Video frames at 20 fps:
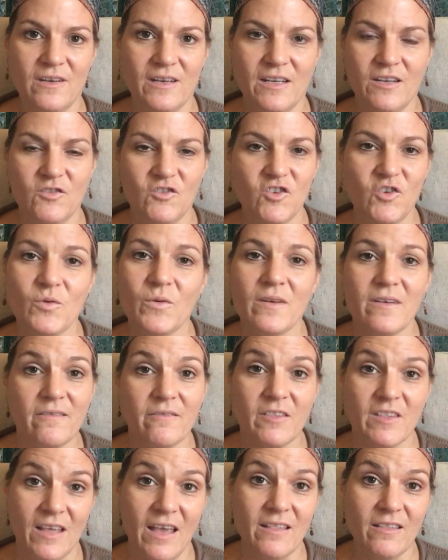and intuitive
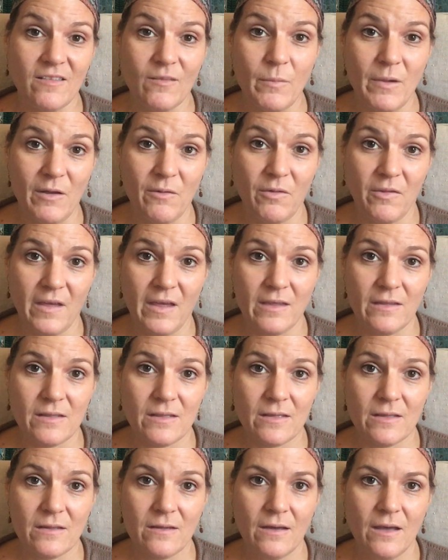sense about
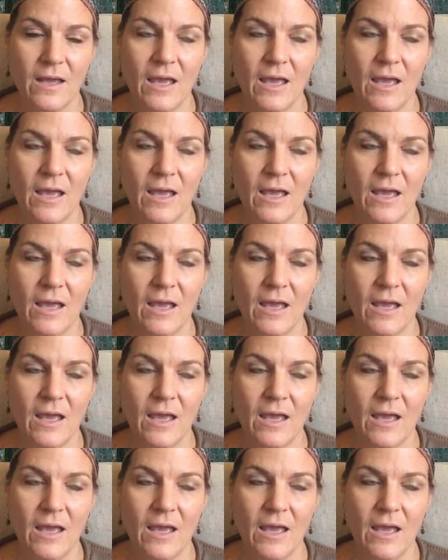things.